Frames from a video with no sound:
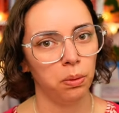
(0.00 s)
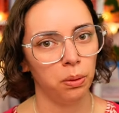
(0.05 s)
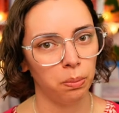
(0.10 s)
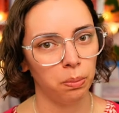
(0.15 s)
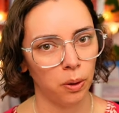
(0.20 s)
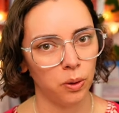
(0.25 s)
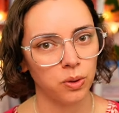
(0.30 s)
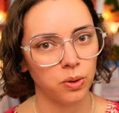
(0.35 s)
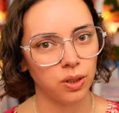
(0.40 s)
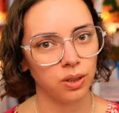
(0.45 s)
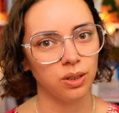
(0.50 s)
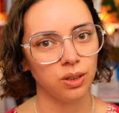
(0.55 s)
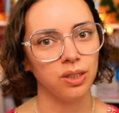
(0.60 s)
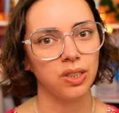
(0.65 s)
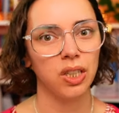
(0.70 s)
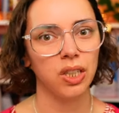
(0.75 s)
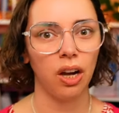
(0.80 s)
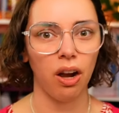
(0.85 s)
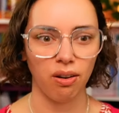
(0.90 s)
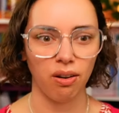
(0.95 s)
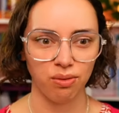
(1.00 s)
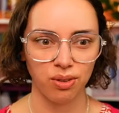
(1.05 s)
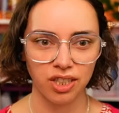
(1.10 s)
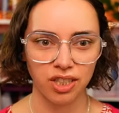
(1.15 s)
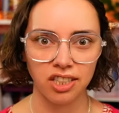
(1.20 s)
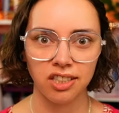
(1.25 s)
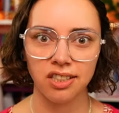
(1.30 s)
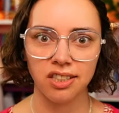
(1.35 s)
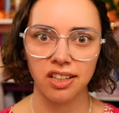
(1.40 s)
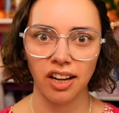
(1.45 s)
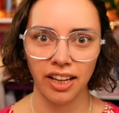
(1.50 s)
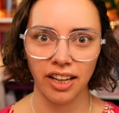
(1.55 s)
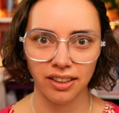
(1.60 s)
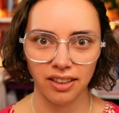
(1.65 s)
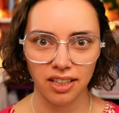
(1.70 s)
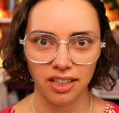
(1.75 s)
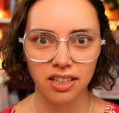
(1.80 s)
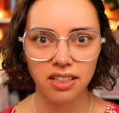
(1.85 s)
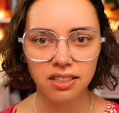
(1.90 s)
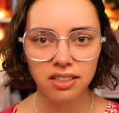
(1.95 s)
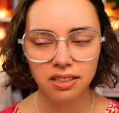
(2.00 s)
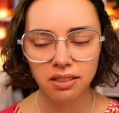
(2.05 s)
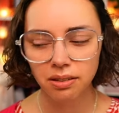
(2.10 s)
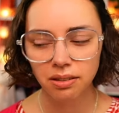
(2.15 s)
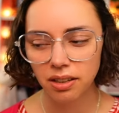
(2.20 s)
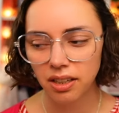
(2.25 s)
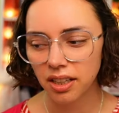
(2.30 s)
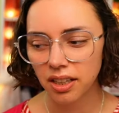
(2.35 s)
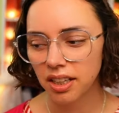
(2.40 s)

proposals to conferences like this.